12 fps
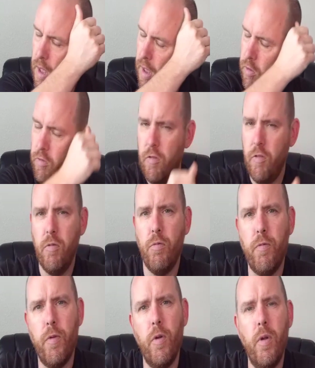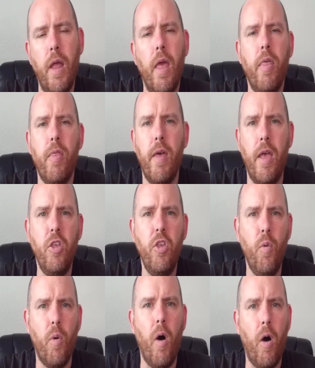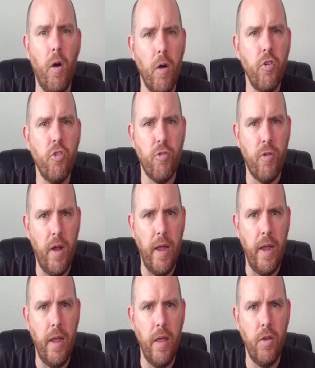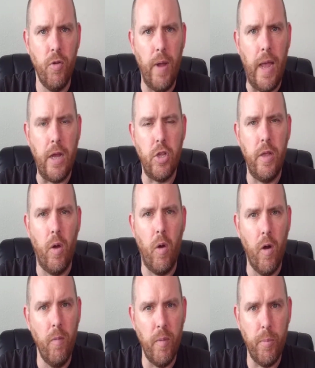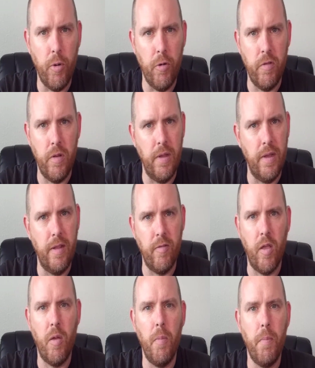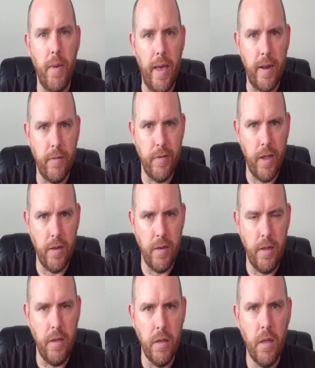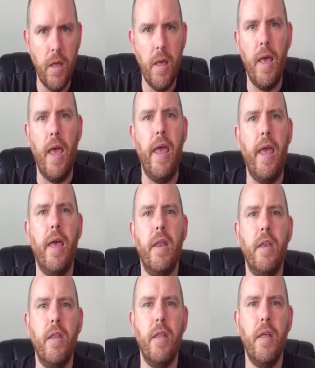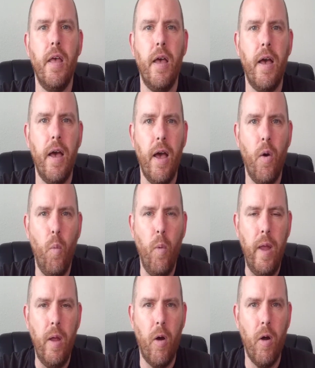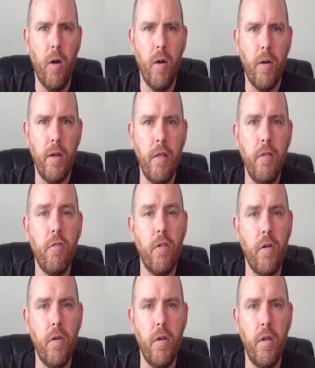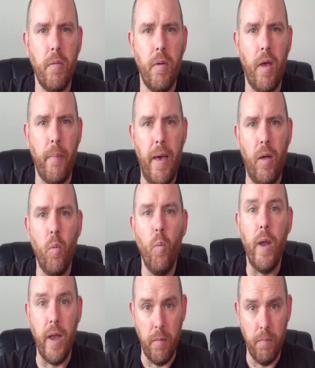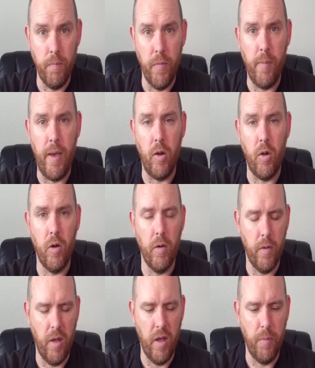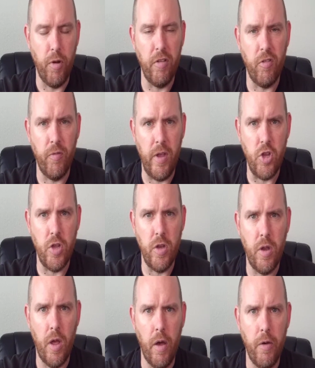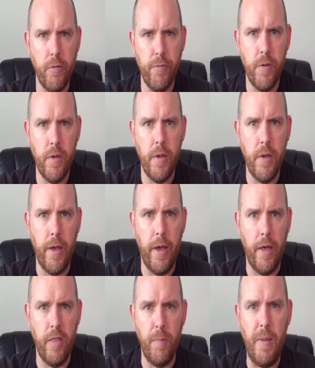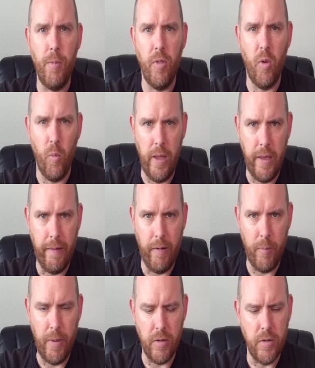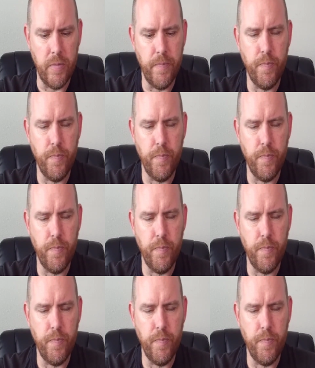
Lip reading: this is inferring that you are trying to actually harm the person. It is a combative technique, and we are concerned about winning, about our preservation of the people that we care about